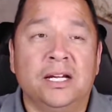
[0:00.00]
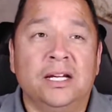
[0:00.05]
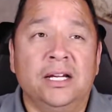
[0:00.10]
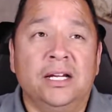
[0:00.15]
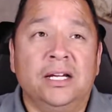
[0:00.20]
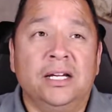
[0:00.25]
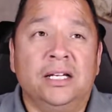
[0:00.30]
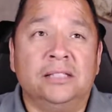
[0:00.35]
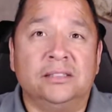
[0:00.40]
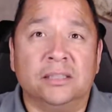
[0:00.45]

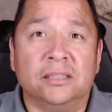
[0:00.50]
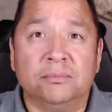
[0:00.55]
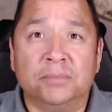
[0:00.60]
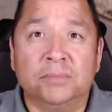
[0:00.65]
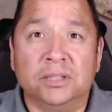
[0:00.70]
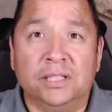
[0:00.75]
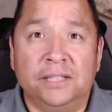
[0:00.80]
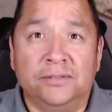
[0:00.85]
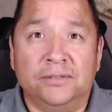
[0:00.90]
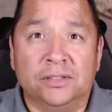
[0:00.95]
And some
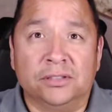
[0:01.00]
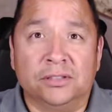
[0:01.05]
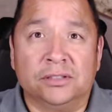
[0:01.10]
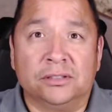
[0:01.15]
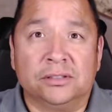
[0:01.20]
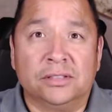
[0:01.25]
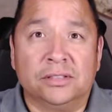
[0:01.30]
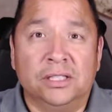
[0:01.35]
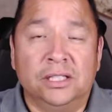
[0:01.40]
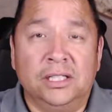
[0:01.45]

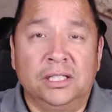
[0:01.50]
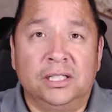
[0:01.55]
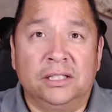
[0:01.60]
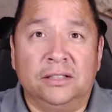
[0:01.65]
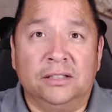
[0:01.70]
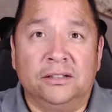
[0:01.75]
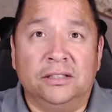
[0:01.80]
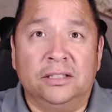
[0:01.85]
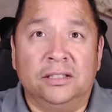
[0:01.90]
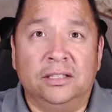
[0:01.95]
believers in
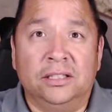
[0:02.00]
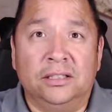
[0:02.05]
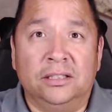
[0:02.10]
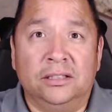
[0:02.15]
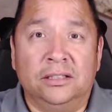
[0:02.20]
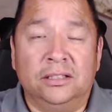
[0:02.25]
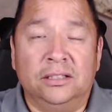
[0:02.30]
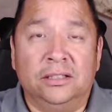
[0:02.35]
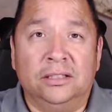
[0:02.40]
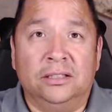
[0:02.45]

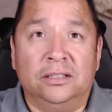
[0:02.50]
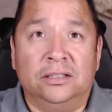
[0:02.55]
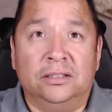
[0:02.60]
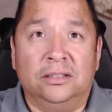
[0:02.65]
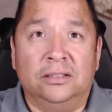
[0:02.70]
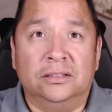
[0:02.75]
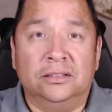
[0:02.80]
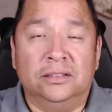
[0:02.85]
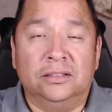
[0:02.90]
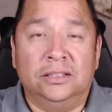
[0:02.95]

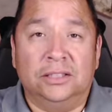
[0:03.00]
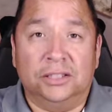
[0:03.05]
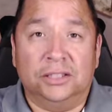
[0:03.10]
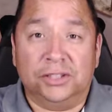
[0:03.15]
the